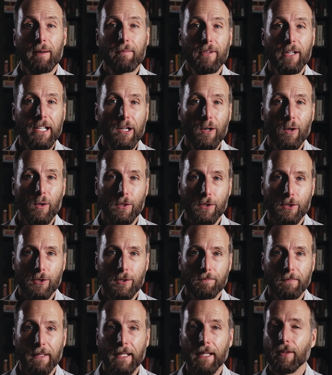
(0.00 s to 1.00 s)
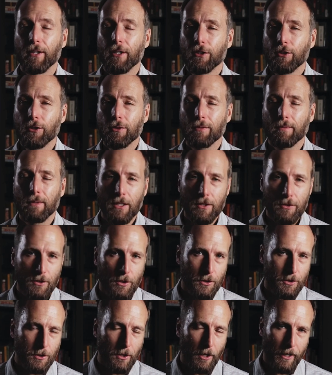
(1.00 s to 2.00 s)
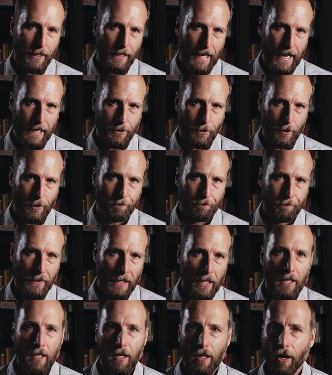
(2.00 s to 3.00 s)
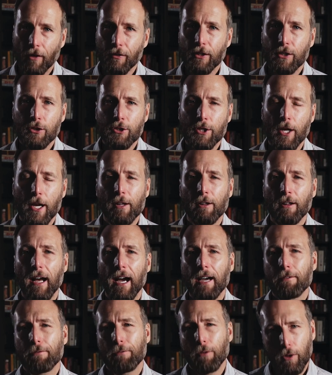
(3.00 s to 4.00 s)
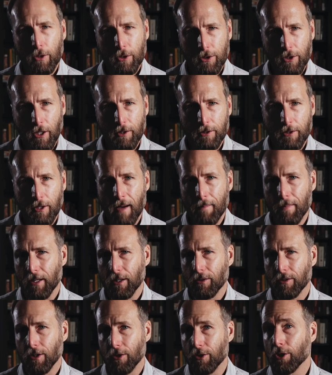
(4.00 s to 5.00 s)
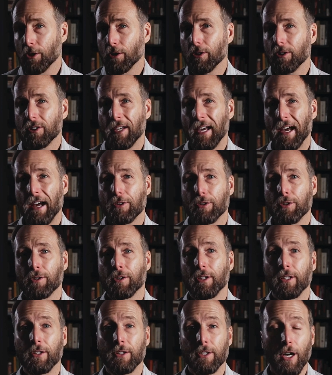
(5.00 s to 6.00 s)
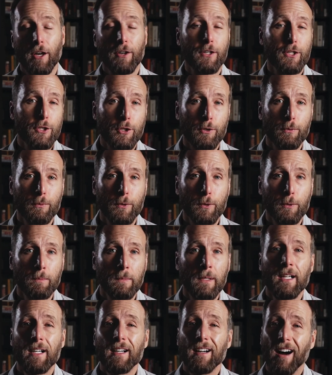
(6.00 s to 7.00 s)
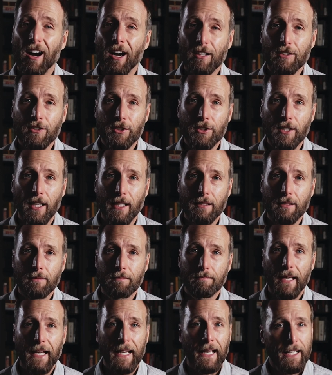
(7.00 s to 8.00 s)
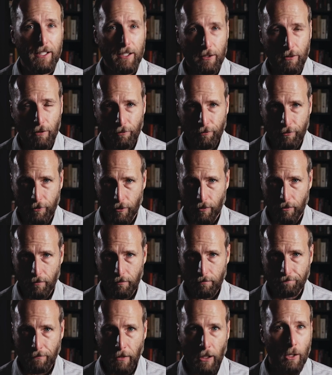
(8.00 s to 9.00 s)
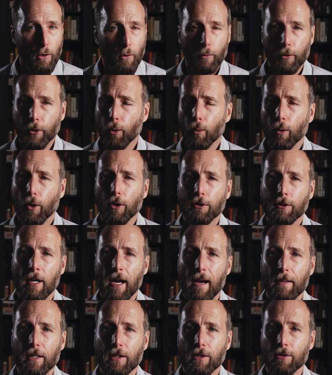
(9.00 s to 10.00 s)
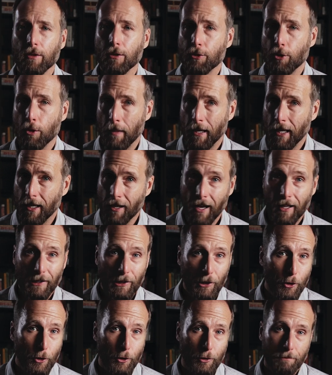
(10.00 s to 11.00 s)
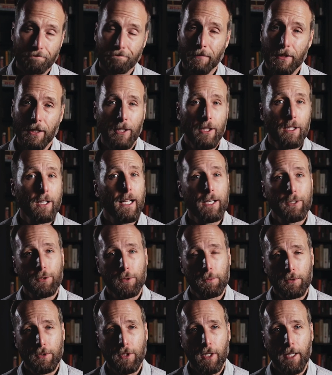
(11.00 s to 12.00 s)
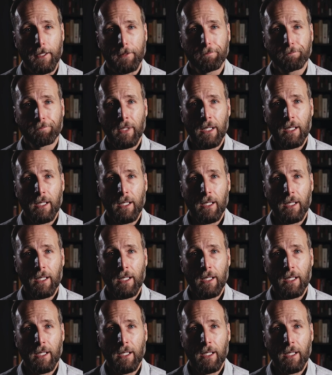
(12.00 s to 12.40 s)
I'm Vinnie Horst, and this is The Starting Actor. On this channel, I focus on topics that you'll encounter in the audition room, on set, and in the field. Real-world topics that you may not learn in a classroom setting.